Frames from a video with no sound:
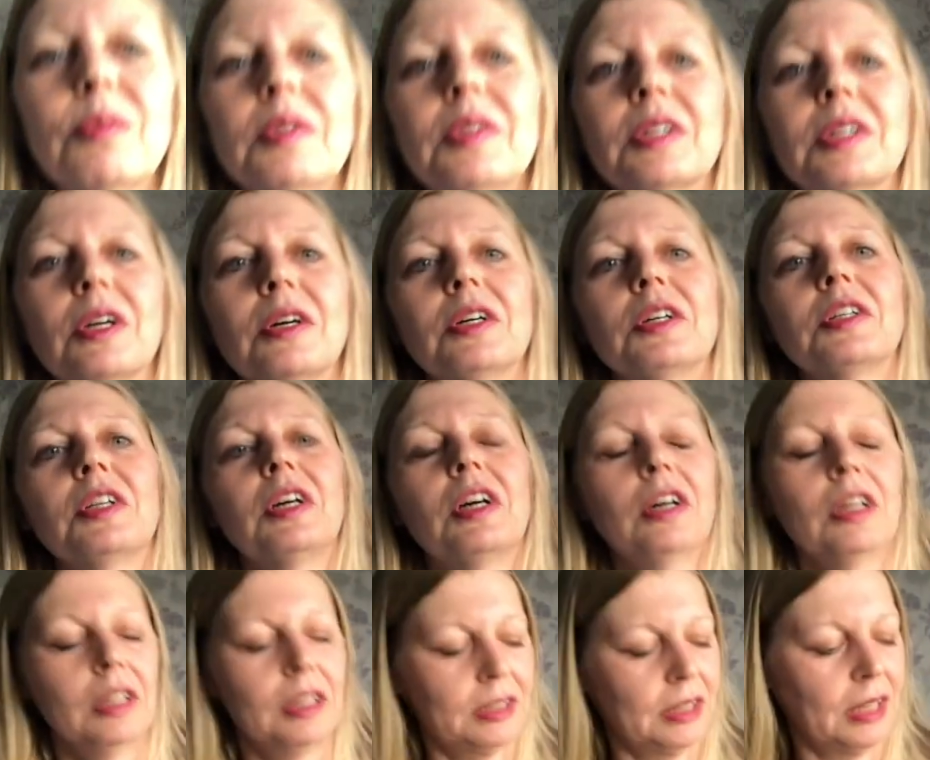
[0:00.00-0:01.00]
when they go on the
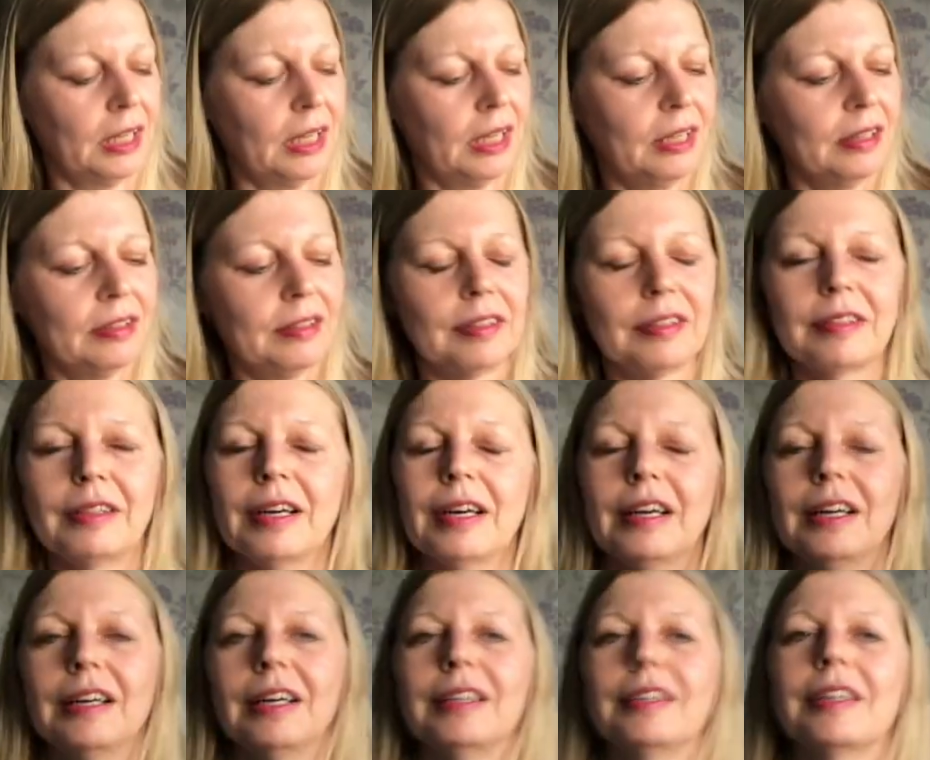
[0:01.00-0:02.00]
holidays.
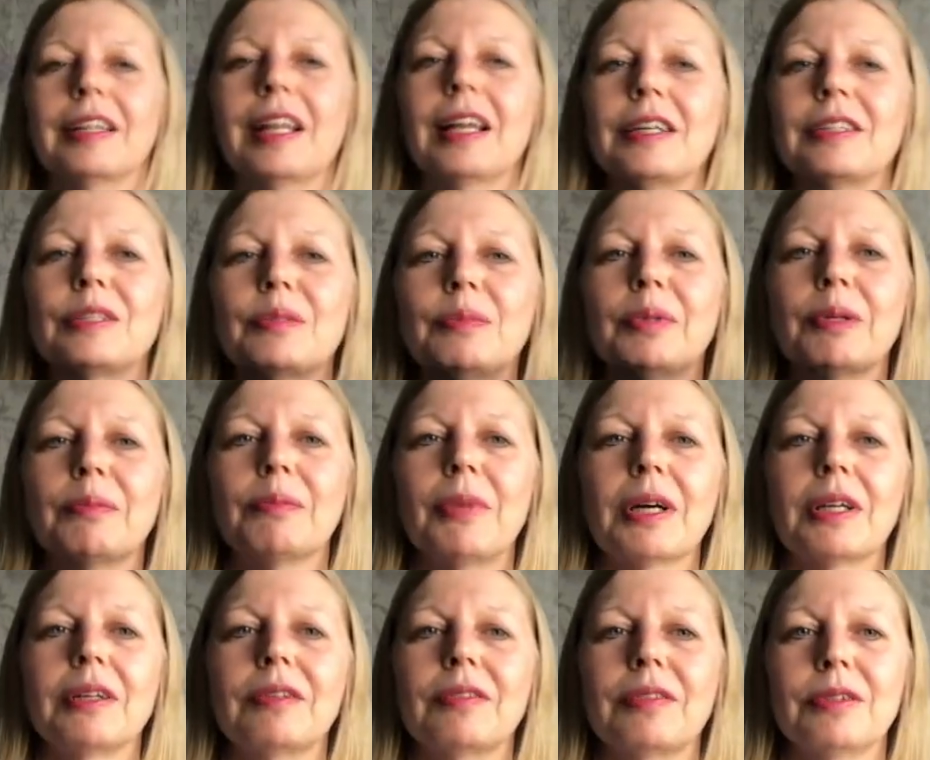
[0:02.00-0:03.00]
They like to bring
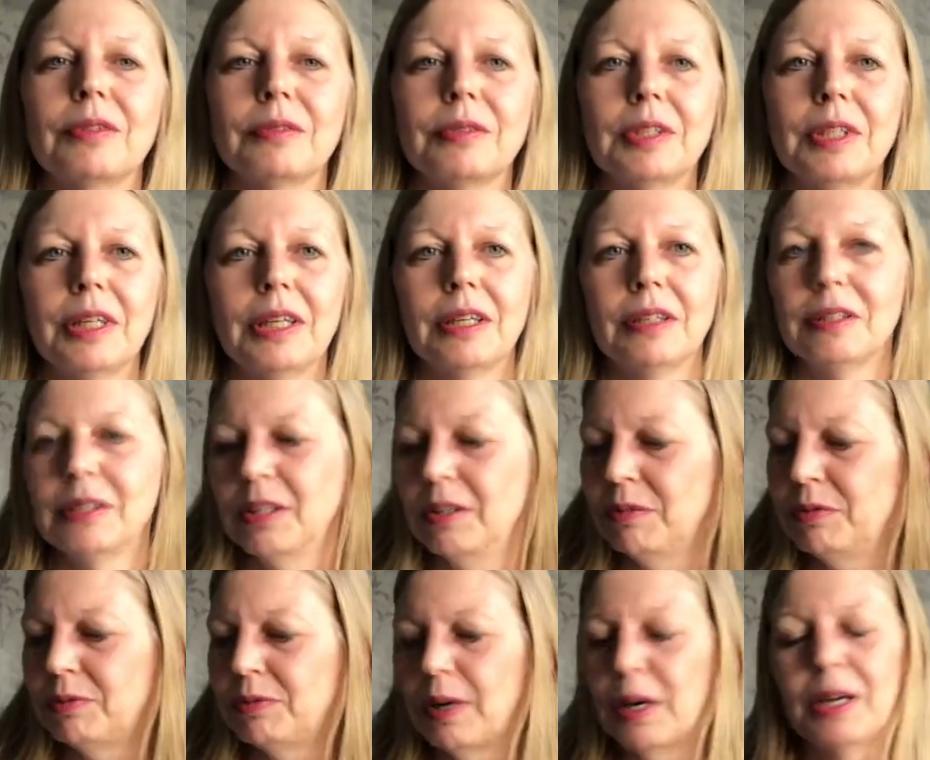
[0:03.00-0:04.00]
back a souvenir
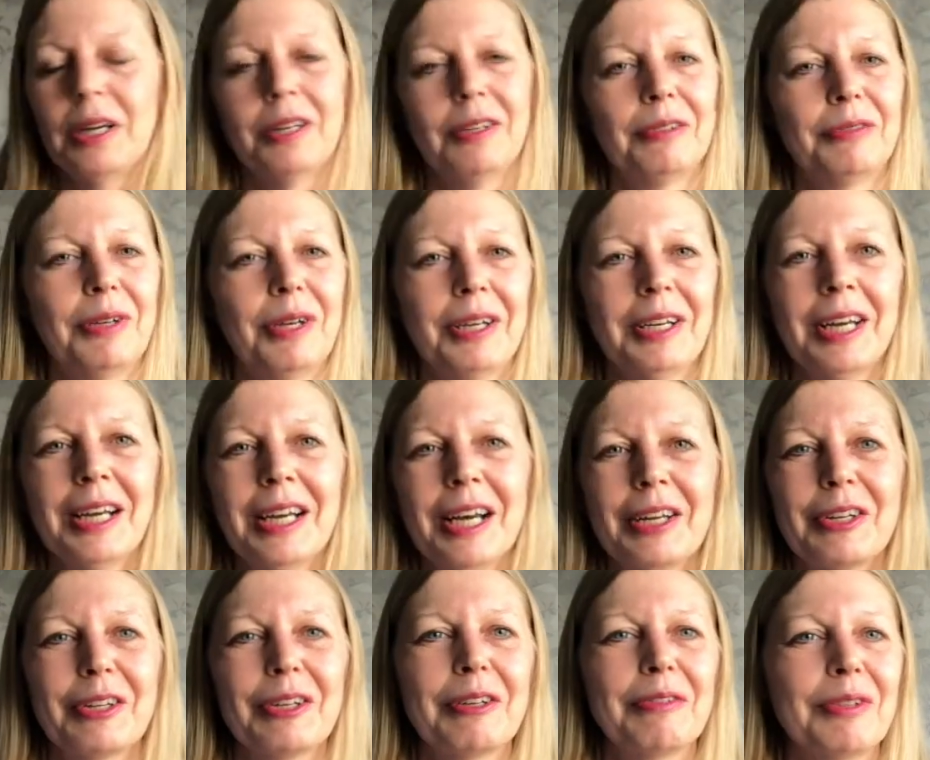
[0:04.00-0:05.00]
of, I
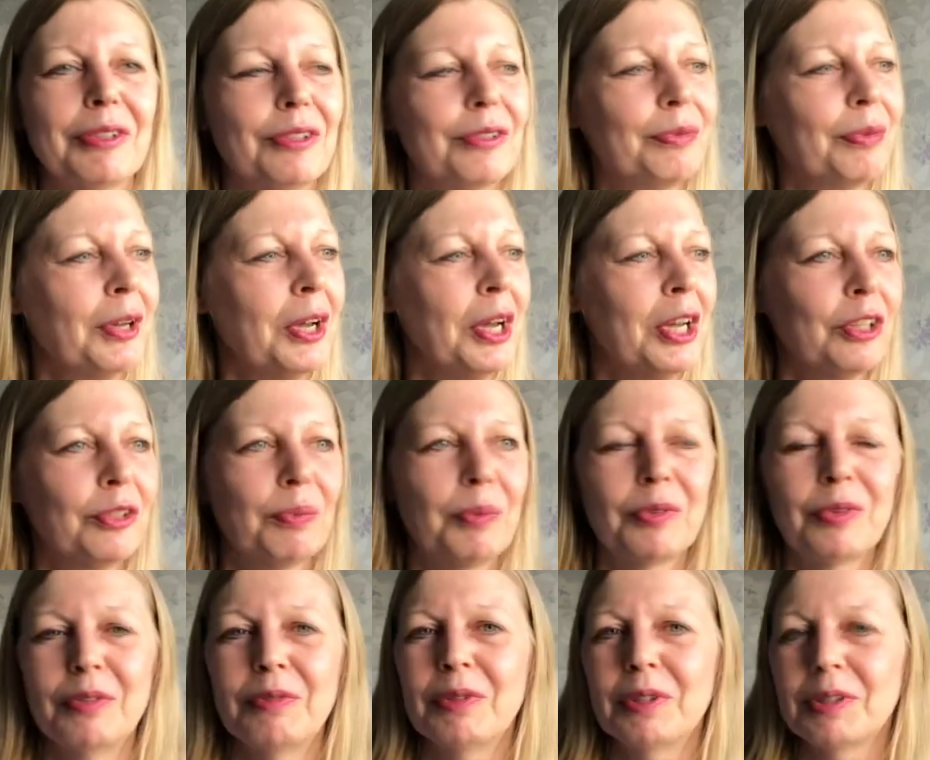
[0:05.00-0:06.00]
don't know if it's
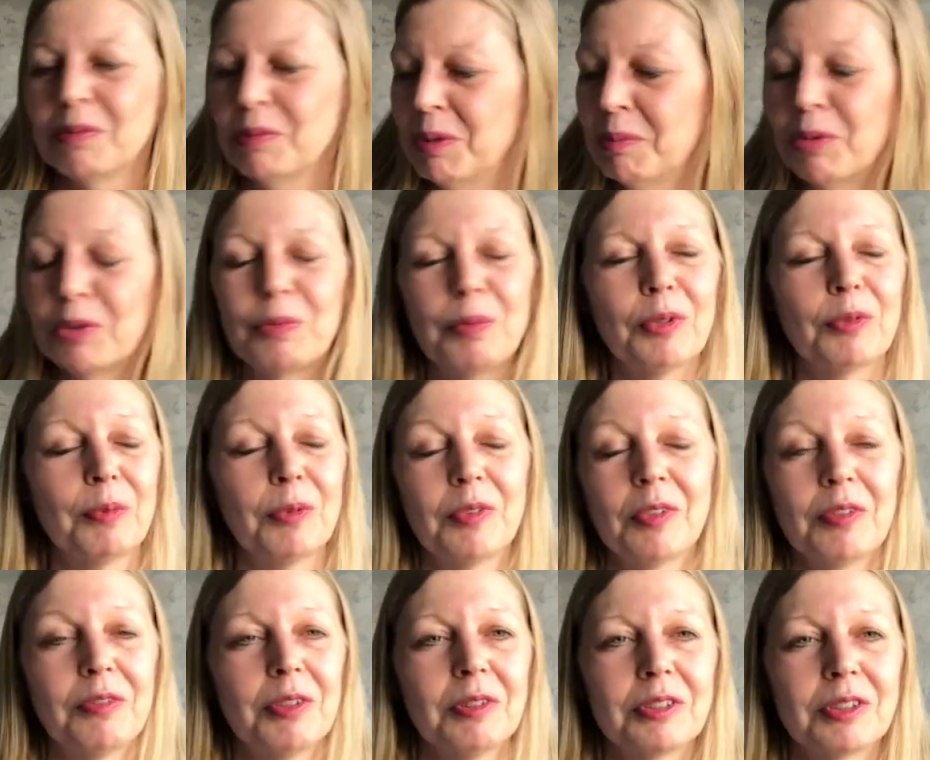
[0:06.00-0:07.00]
specific, well, it must be
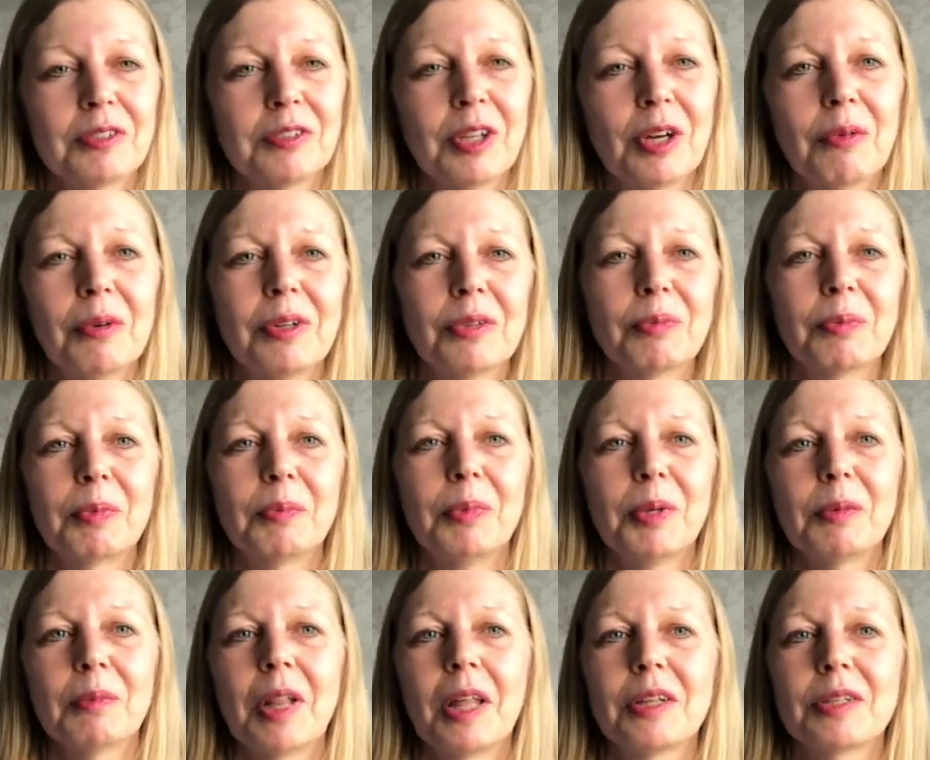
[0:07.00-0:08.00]
specific to sewers,
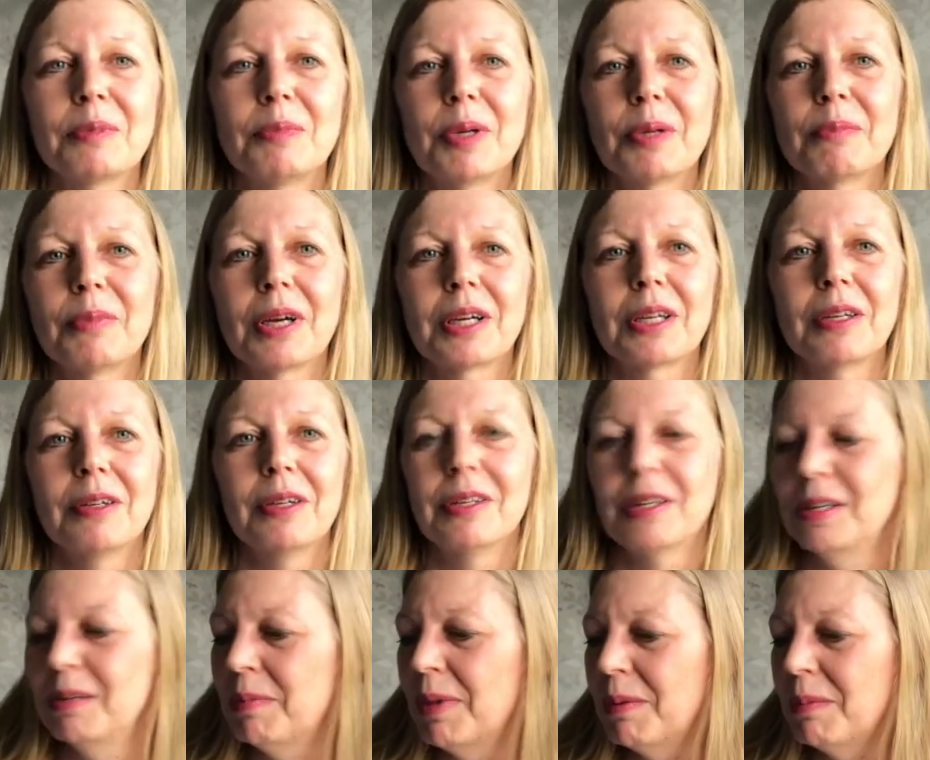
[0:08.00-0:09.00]
like to bring back
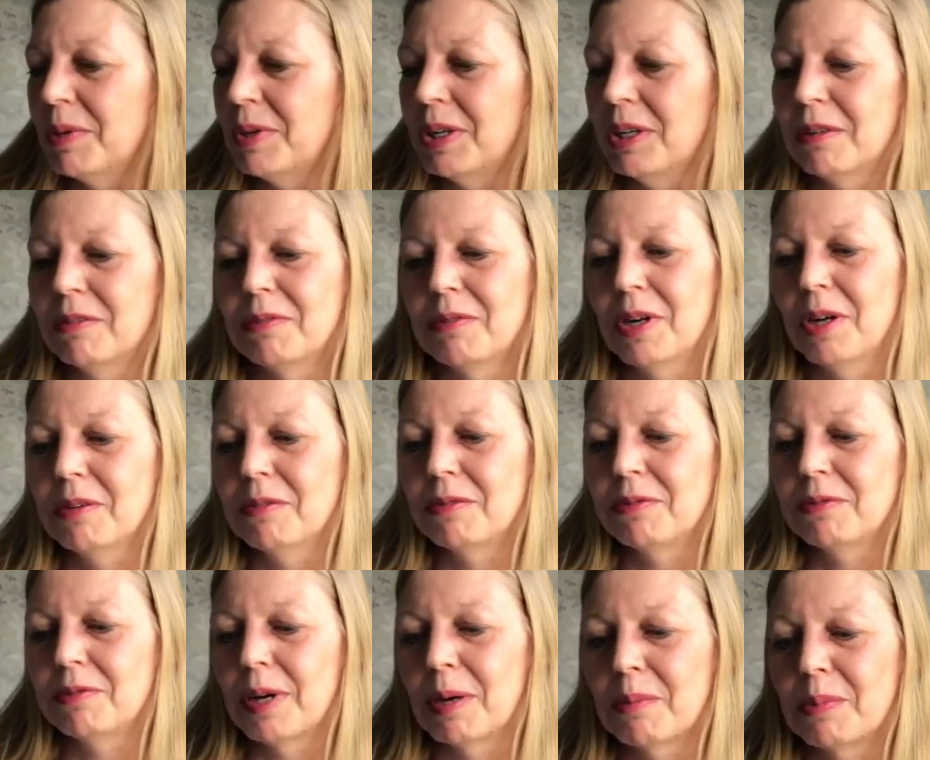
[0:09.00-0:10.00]
a memory of
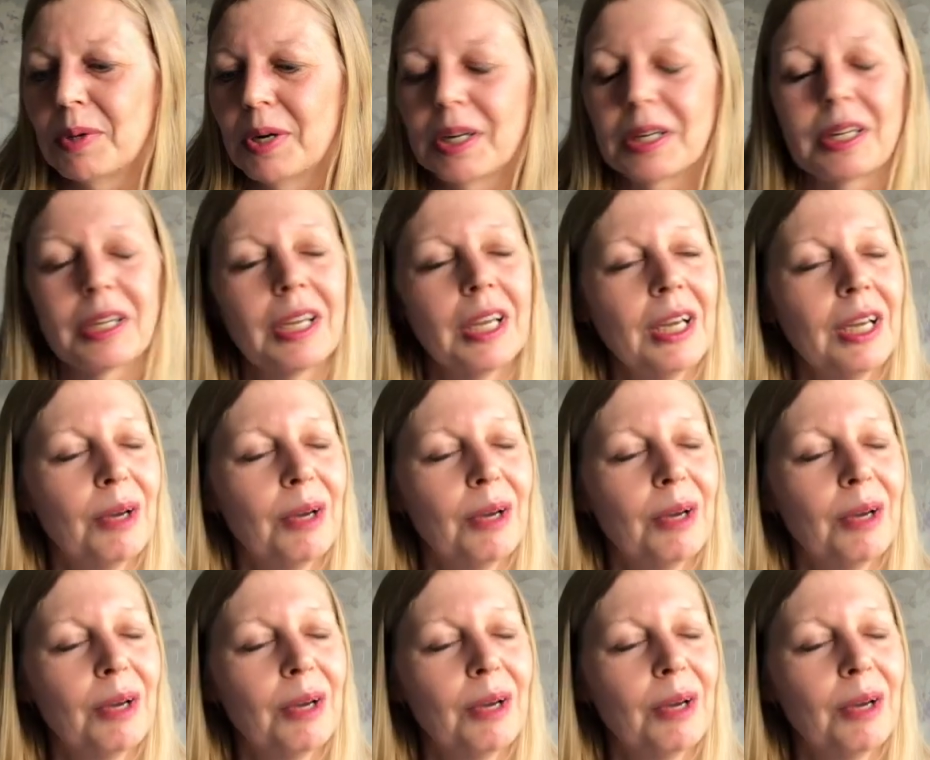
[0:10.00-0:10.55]
fabric.